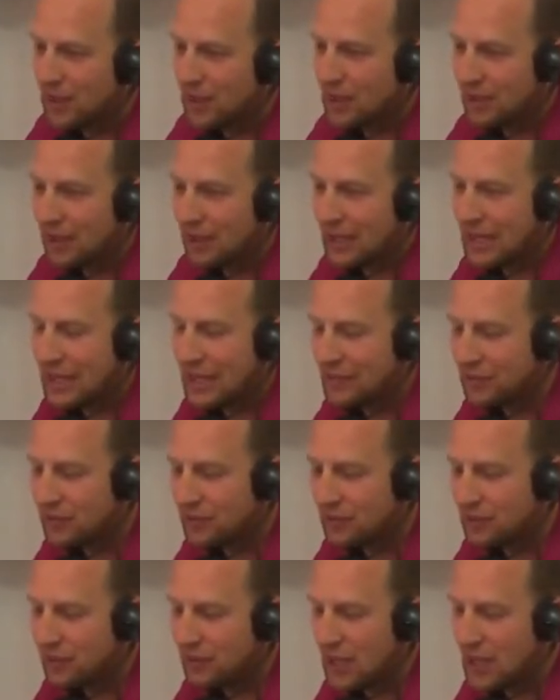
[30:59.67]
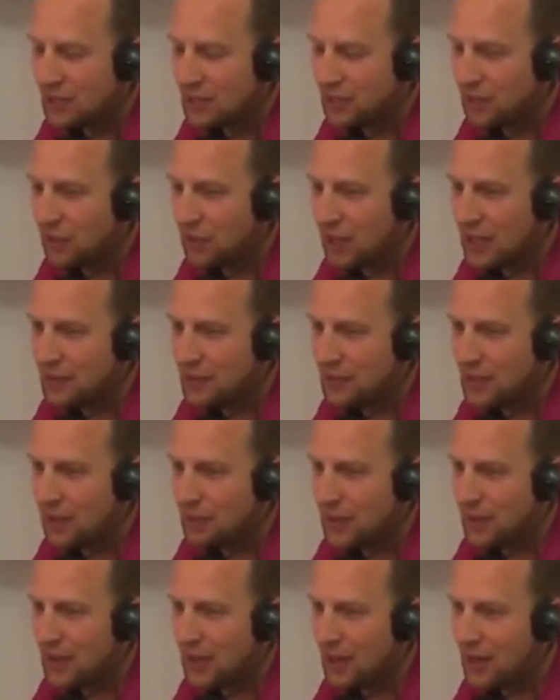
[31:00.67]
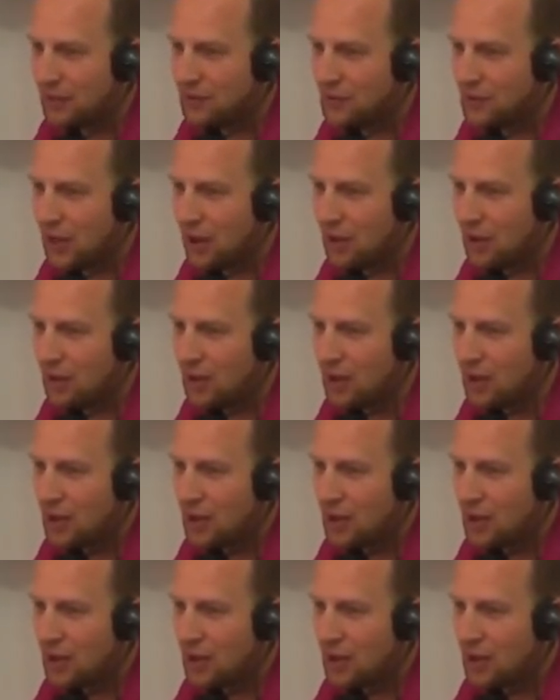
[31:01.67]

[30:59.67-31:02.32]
is a great tip in there too.